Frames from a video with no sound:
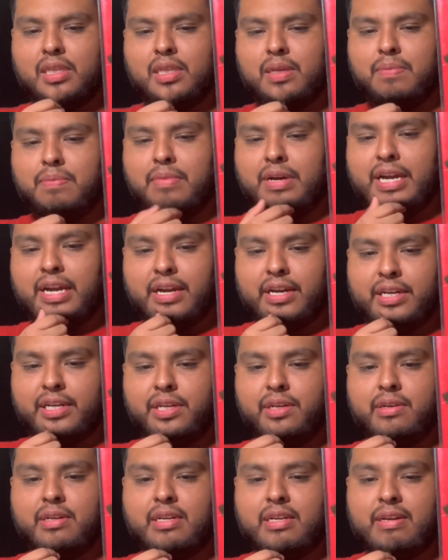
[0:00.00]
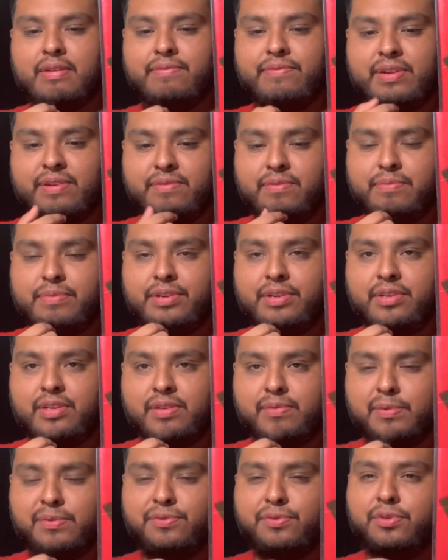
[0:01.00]
My Ideal and I've Never Been in Love
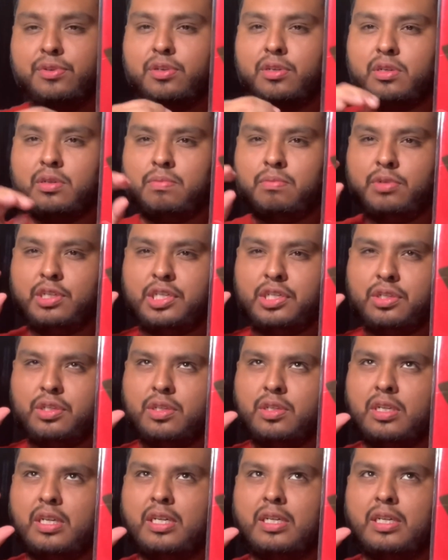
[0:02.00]
Before are much